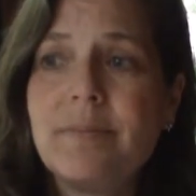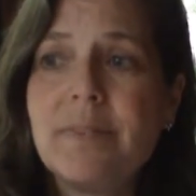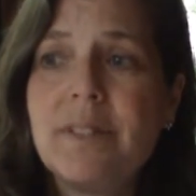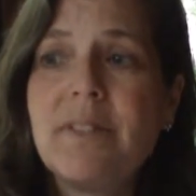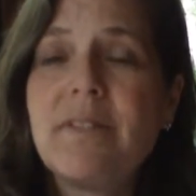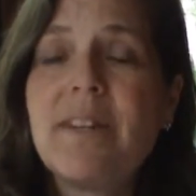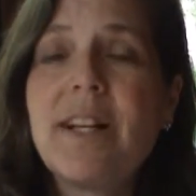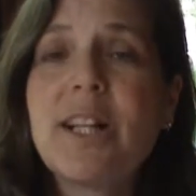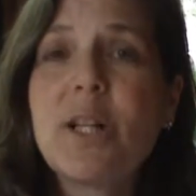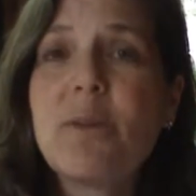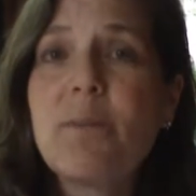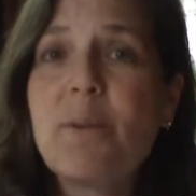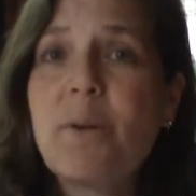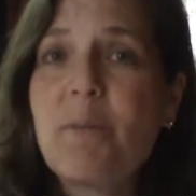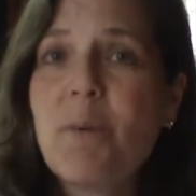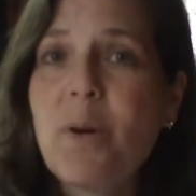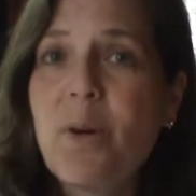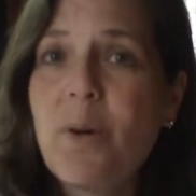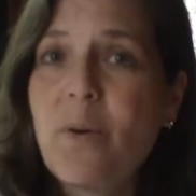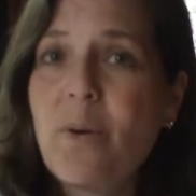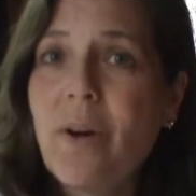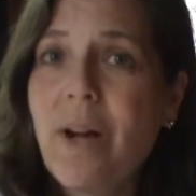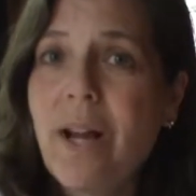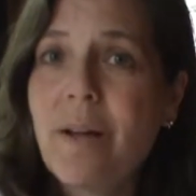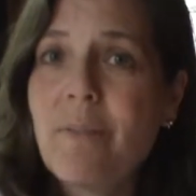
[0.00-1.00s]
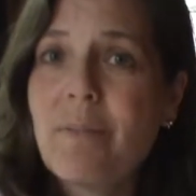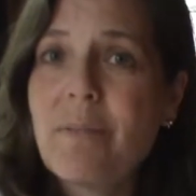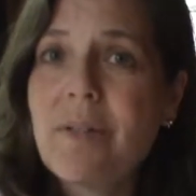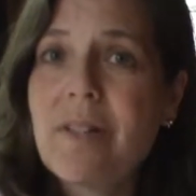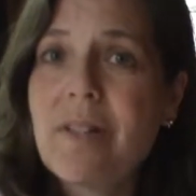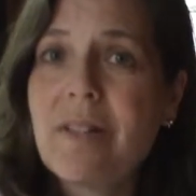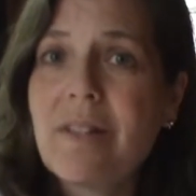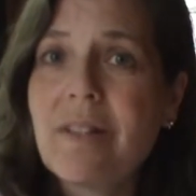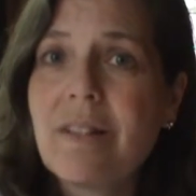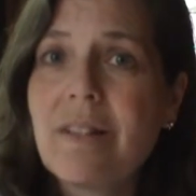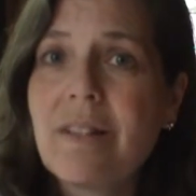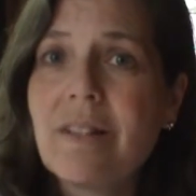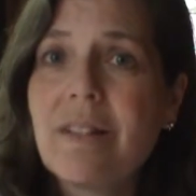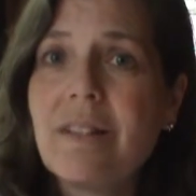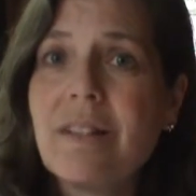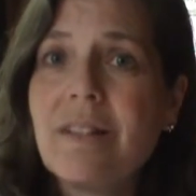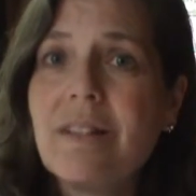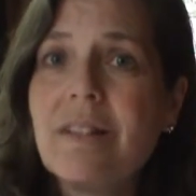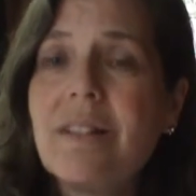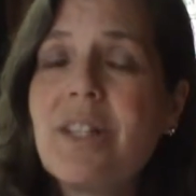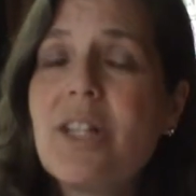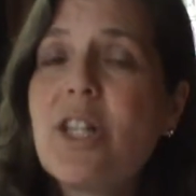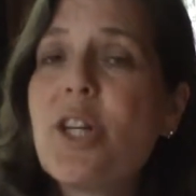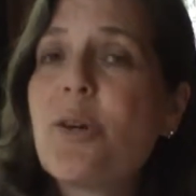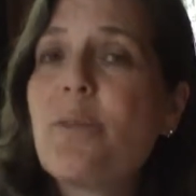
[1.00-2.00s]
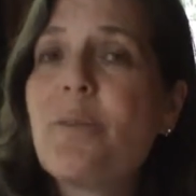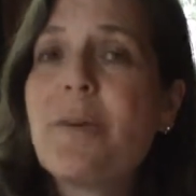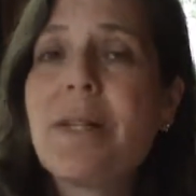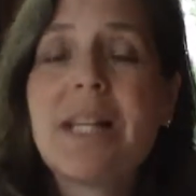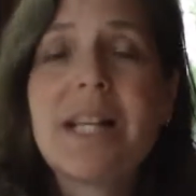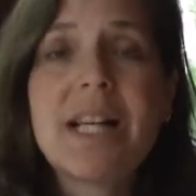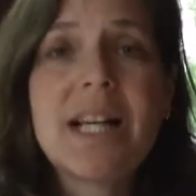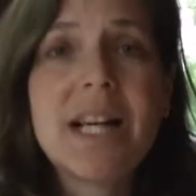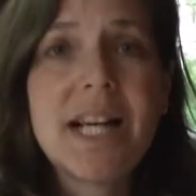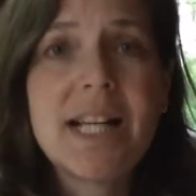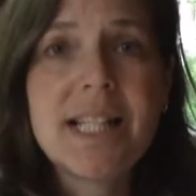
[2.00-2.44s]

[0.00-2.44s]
develop the programs, determine the